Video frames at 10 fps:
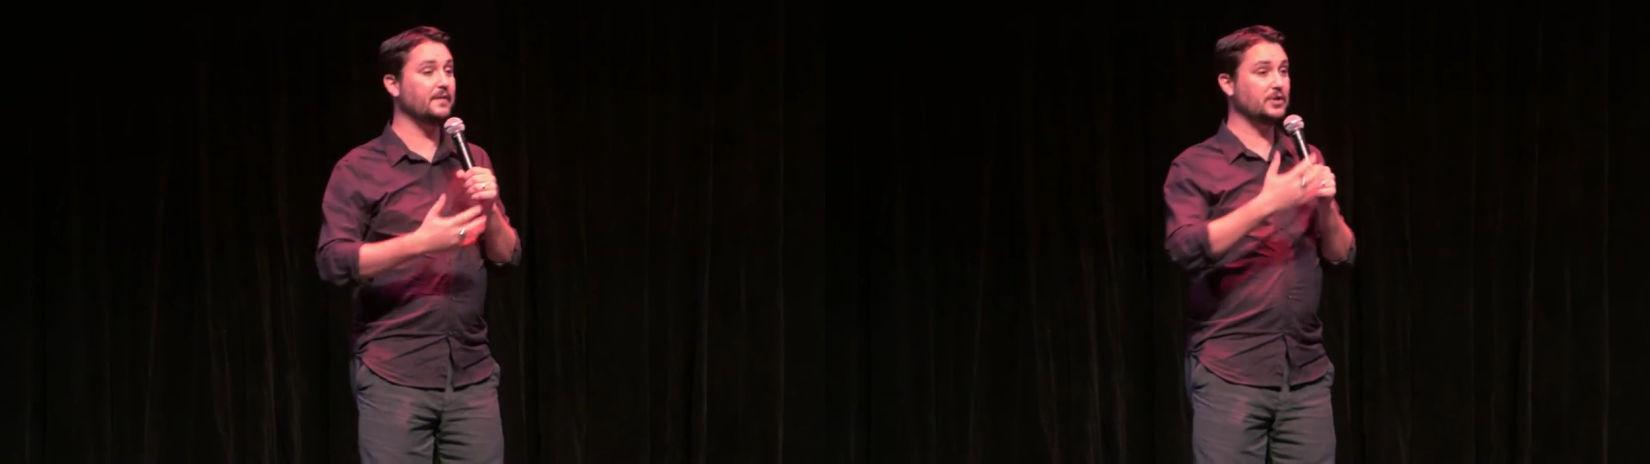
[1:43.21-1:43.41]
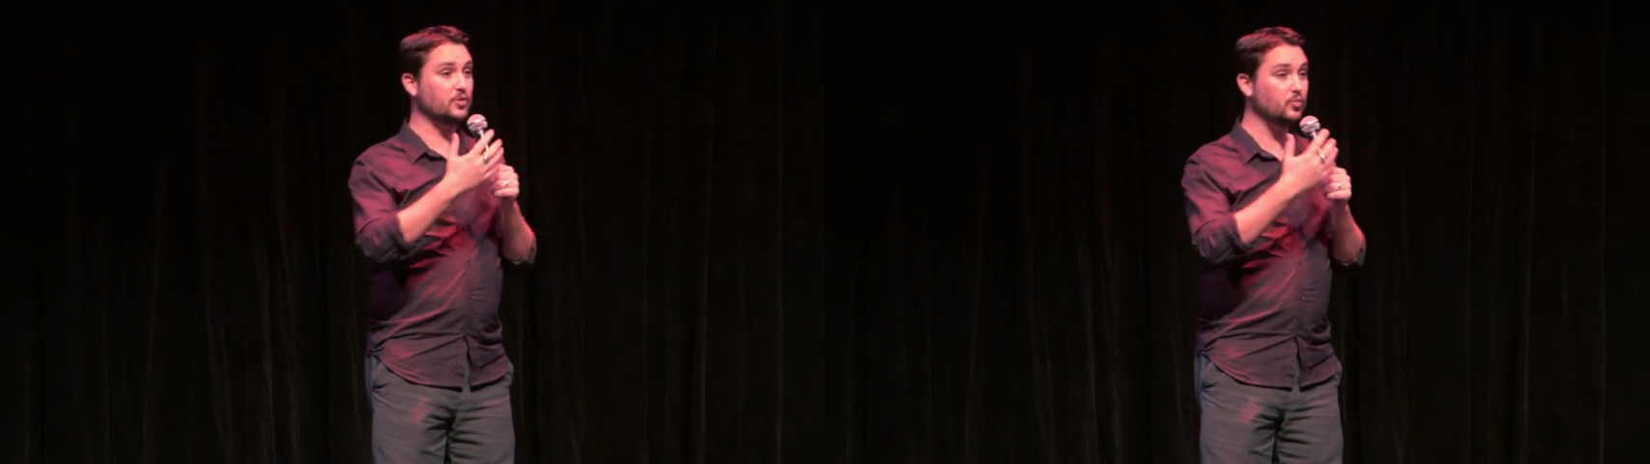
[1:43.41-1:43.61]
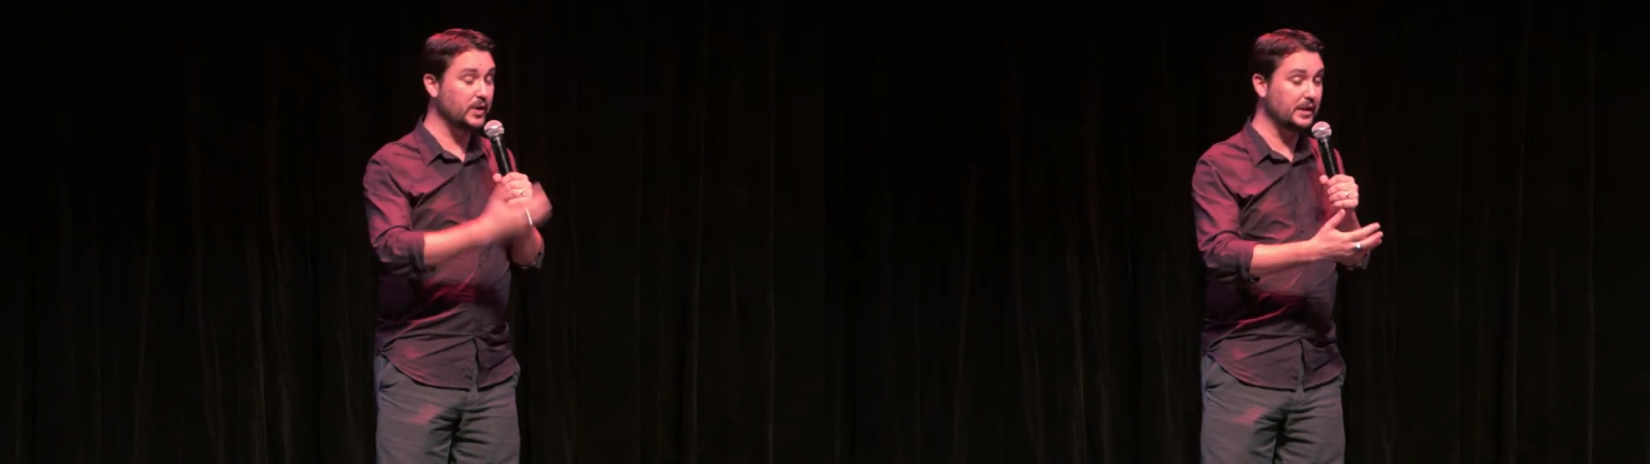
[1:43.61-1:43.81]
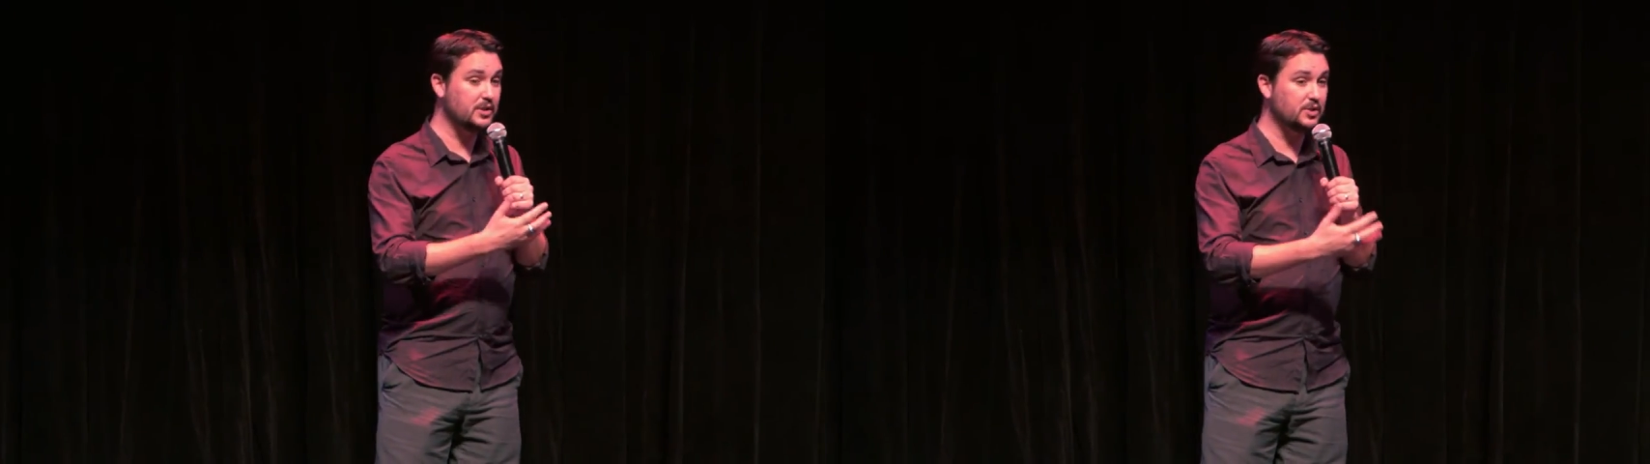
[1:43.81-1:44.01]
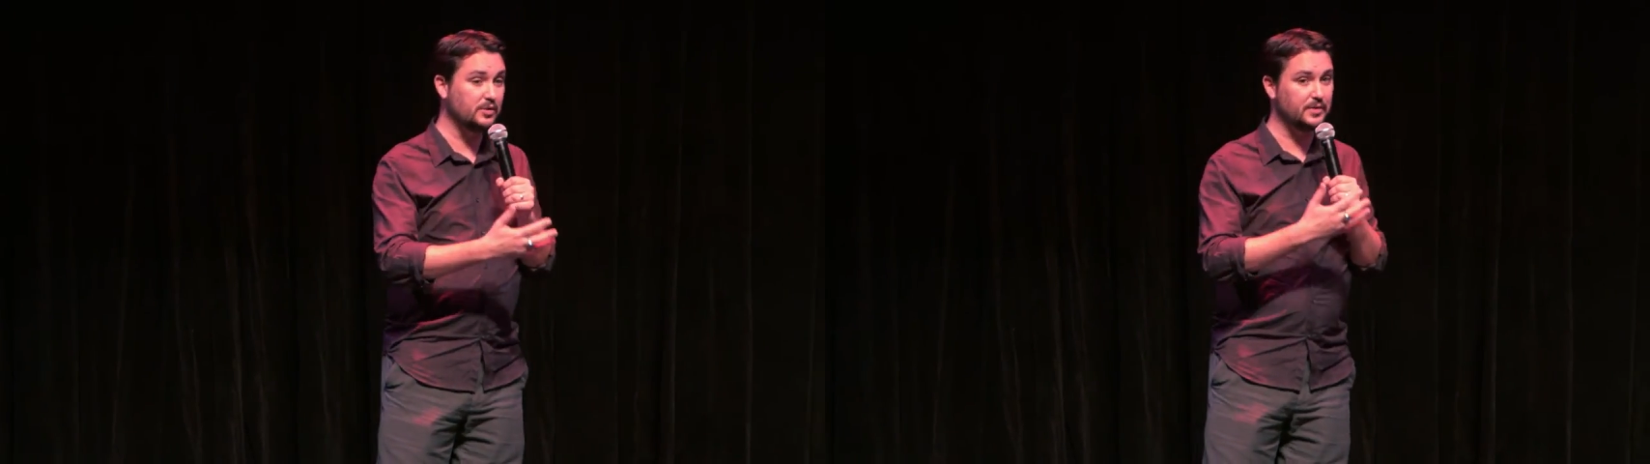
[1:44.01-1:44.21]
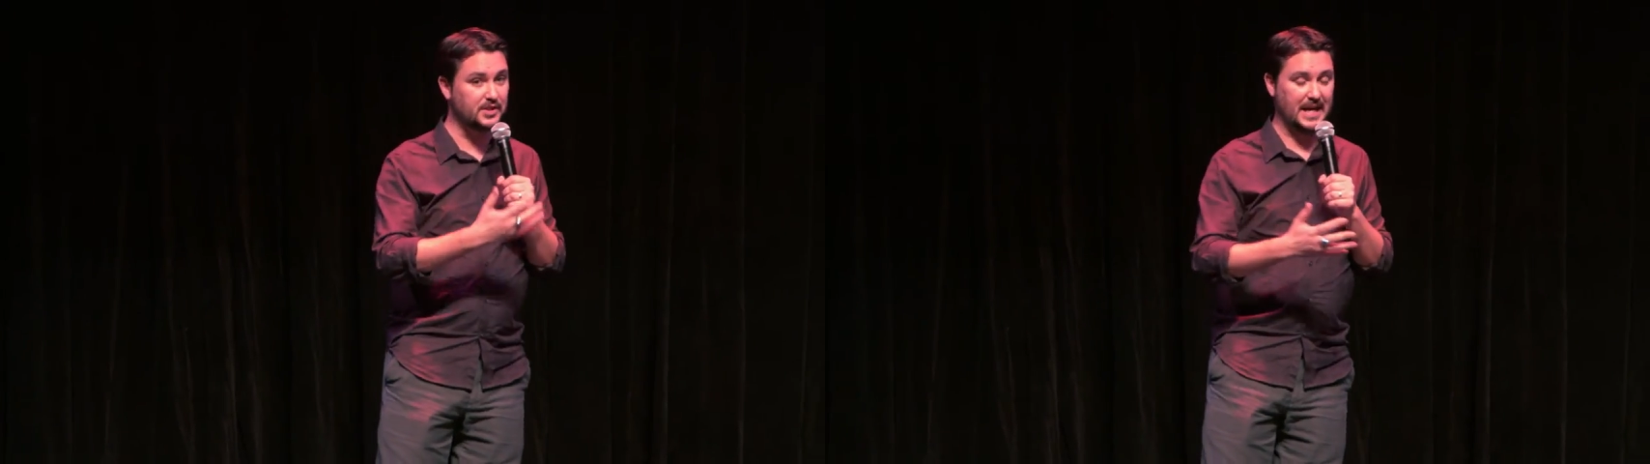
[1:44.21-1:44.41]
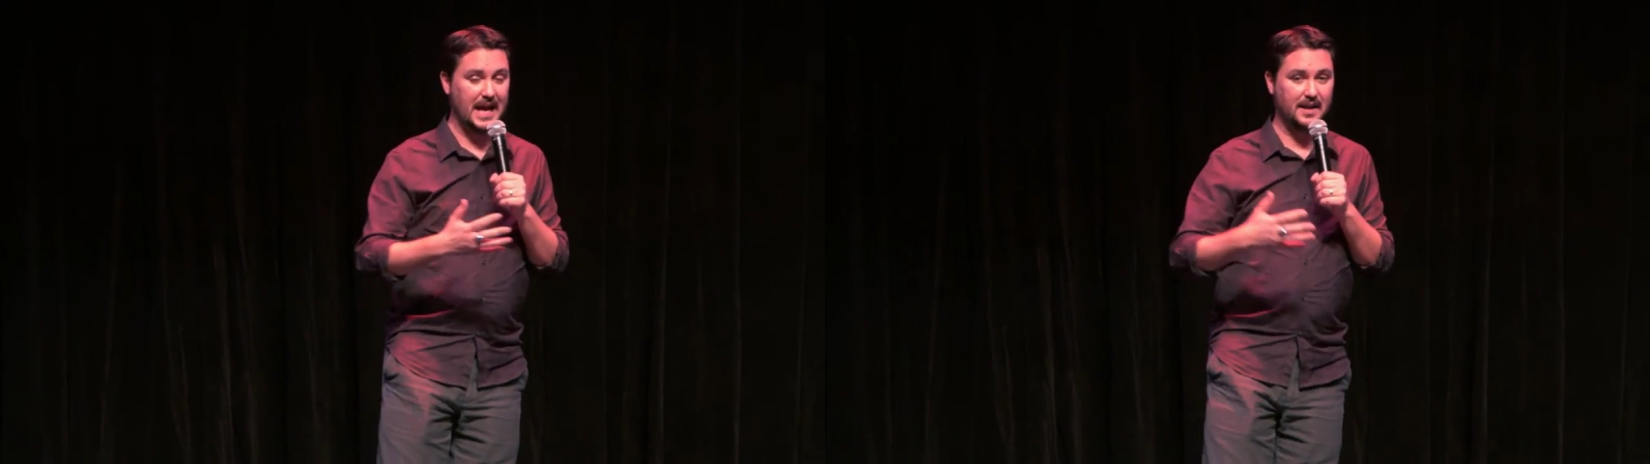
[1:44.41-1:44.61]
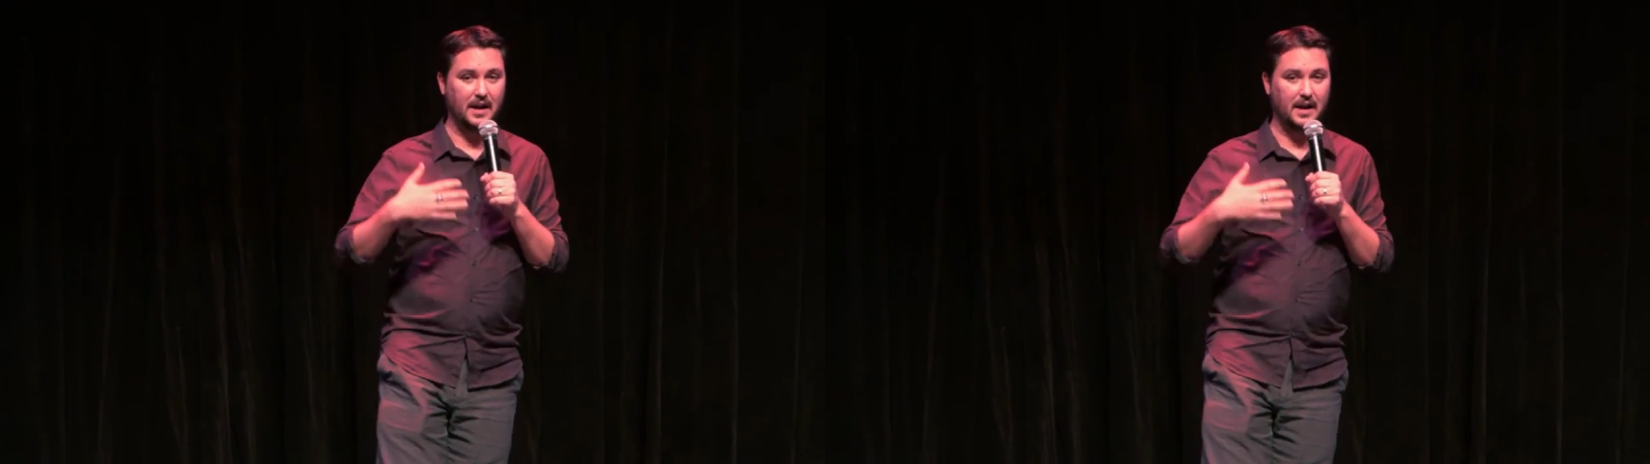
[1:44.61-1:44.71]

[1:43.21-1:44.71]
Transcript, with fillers: And that's really super sad.